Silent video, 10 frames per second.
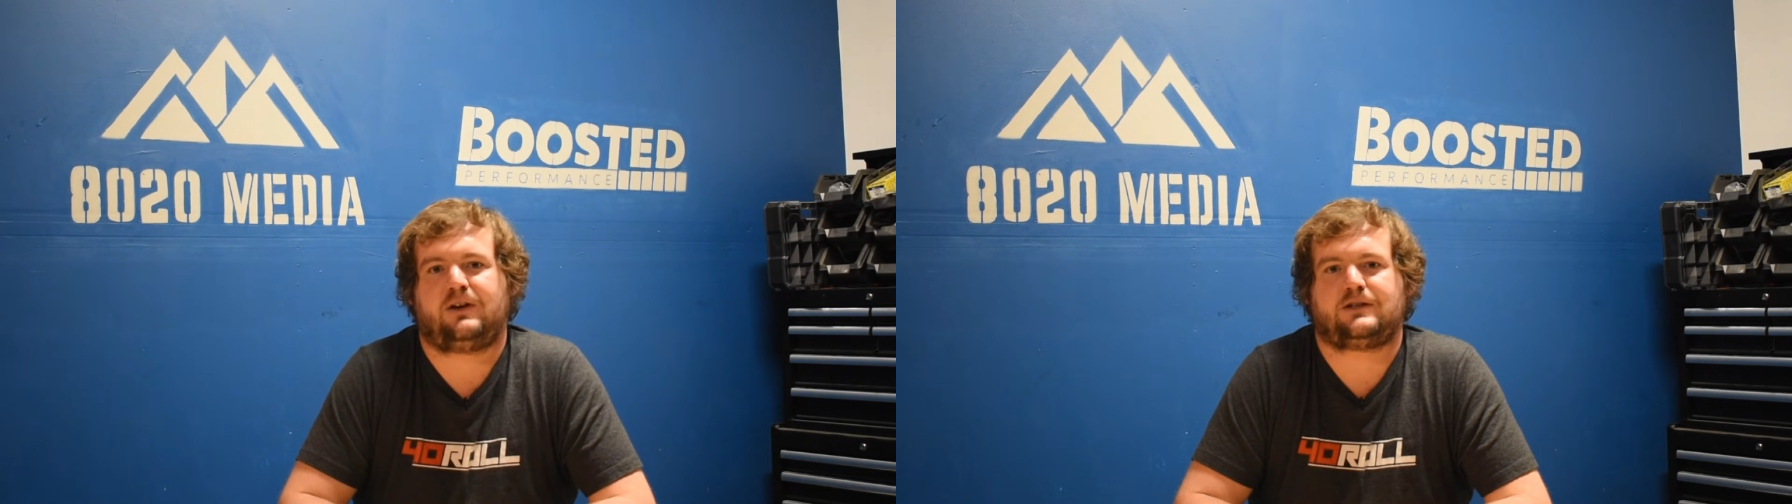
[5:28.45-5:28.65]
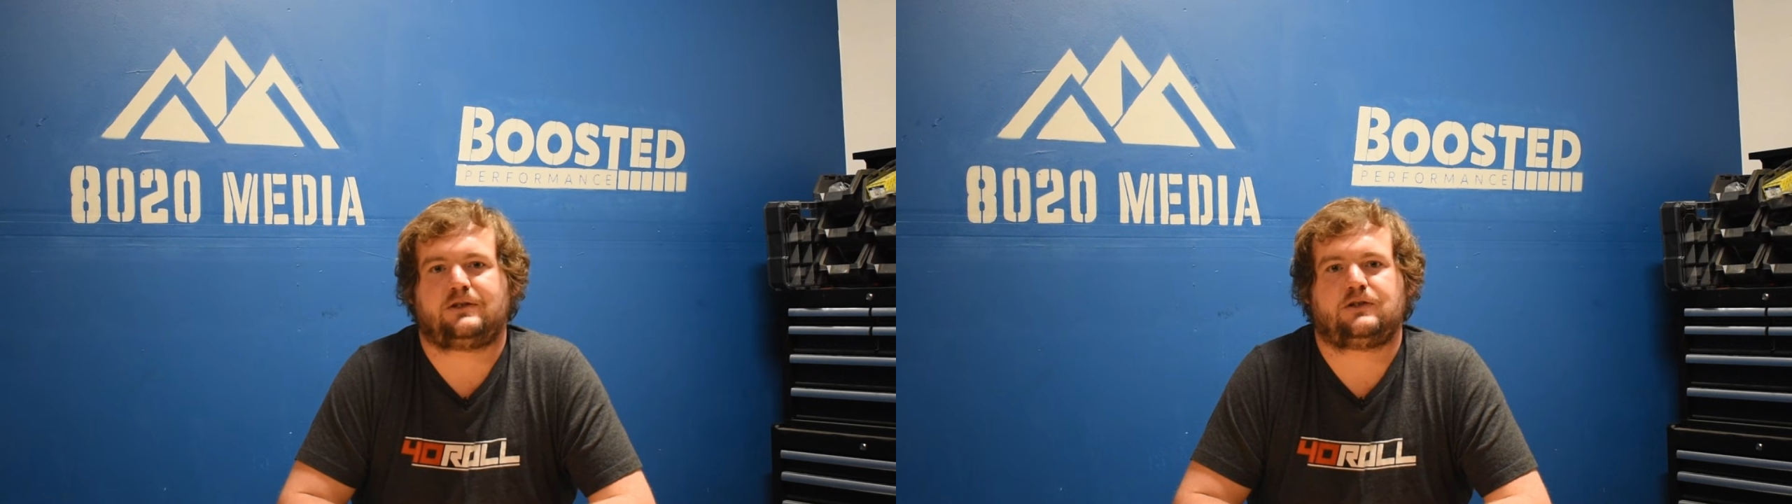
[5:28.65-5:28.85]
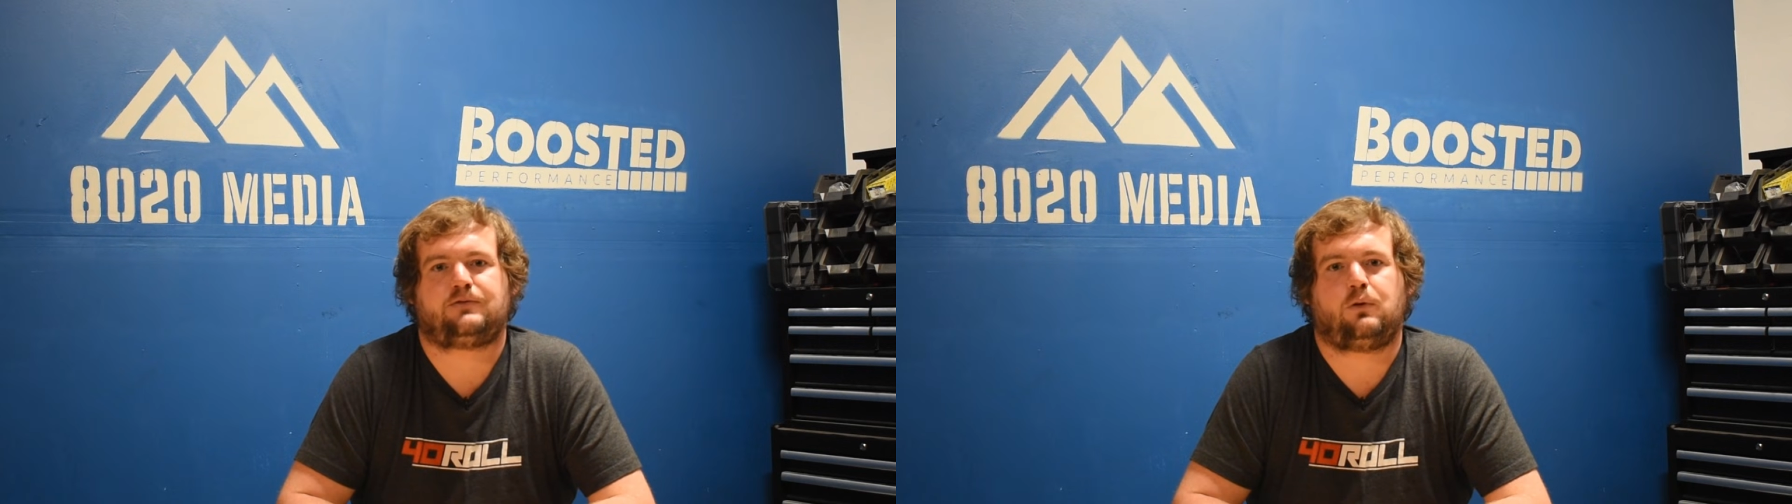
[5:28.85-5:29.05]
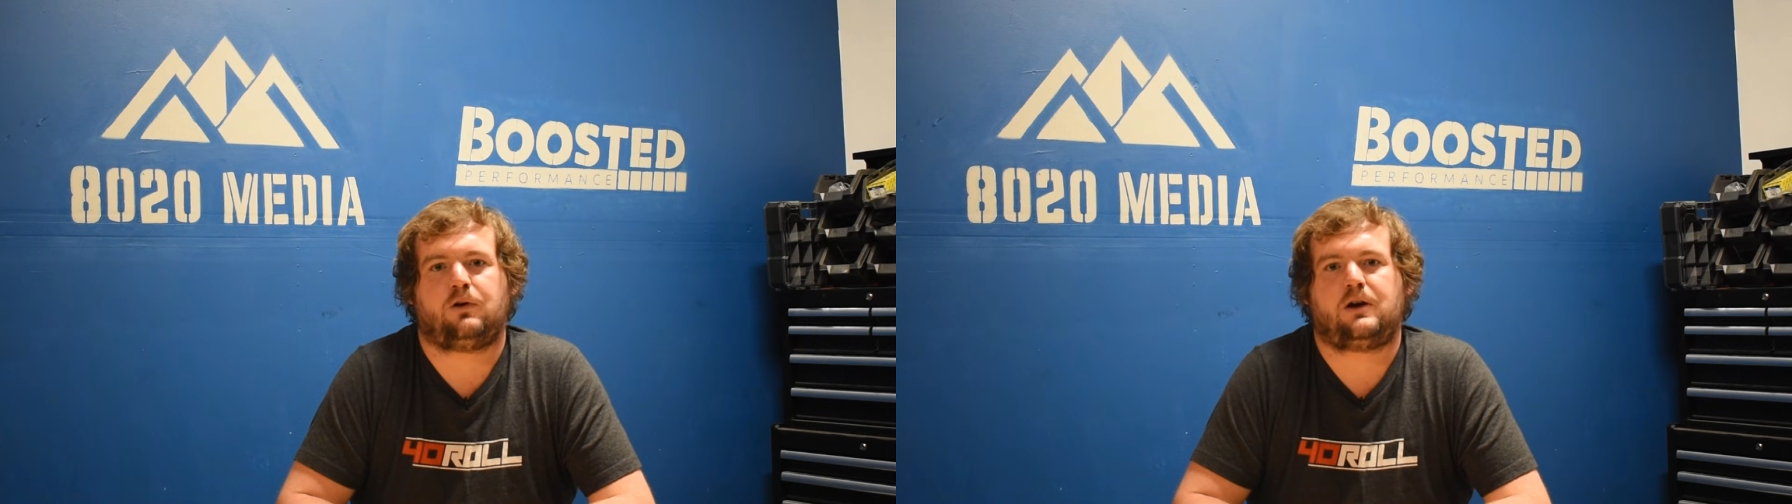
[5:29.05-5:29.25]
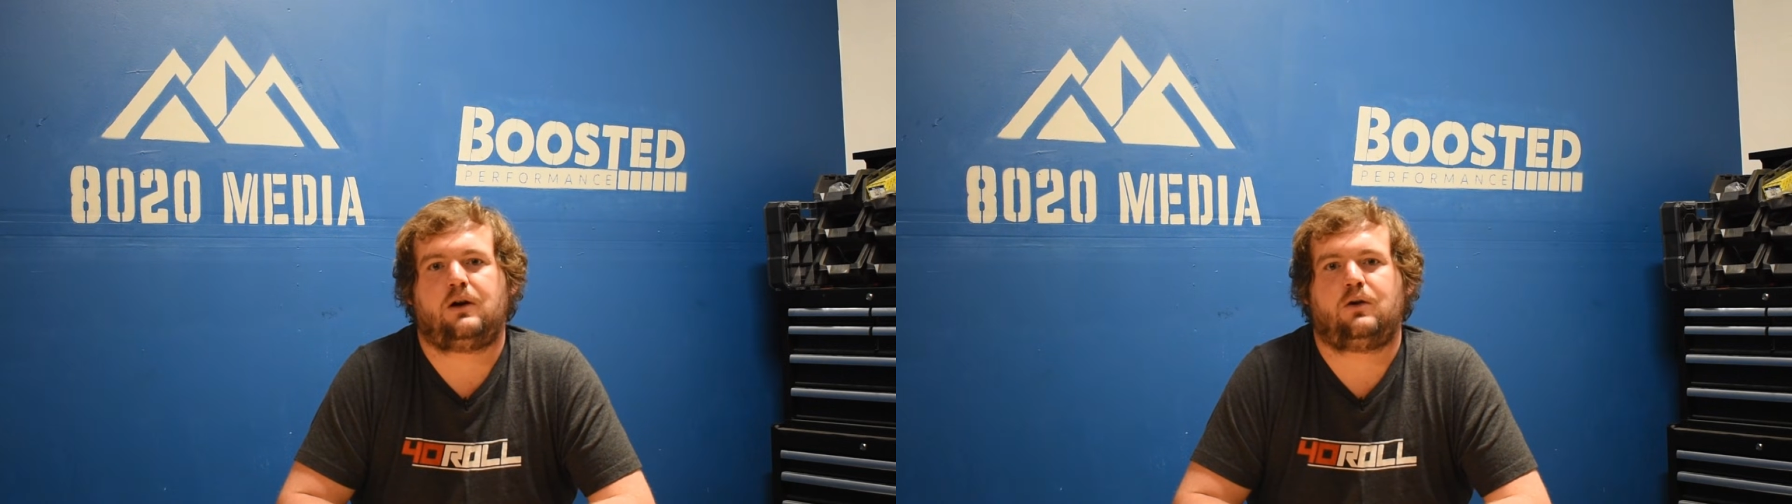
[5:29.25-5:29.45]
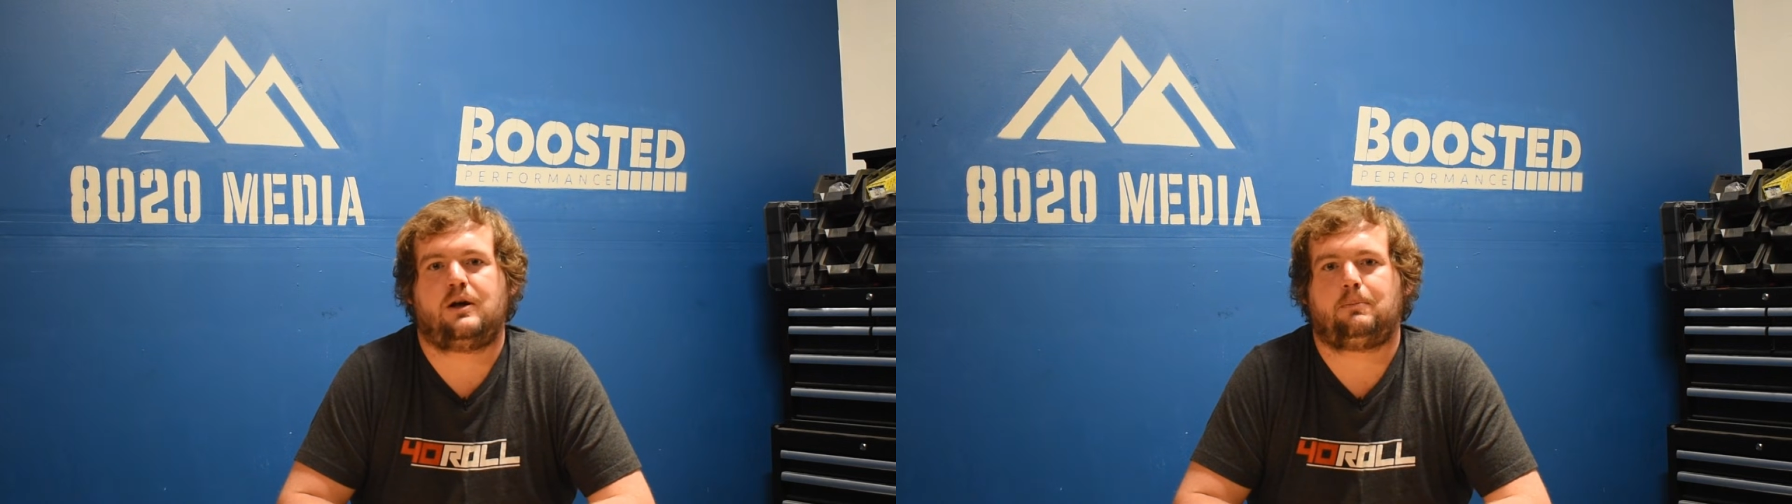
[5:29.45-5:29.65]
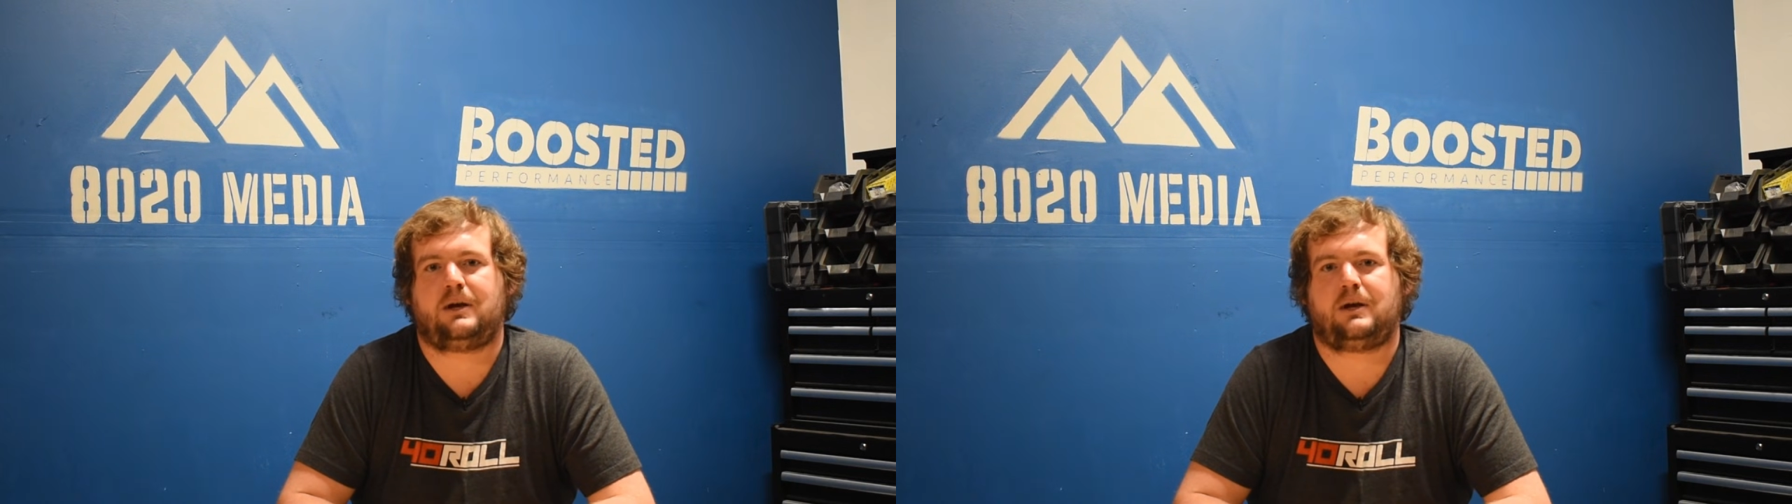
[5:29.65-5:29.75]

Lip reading: fixes for code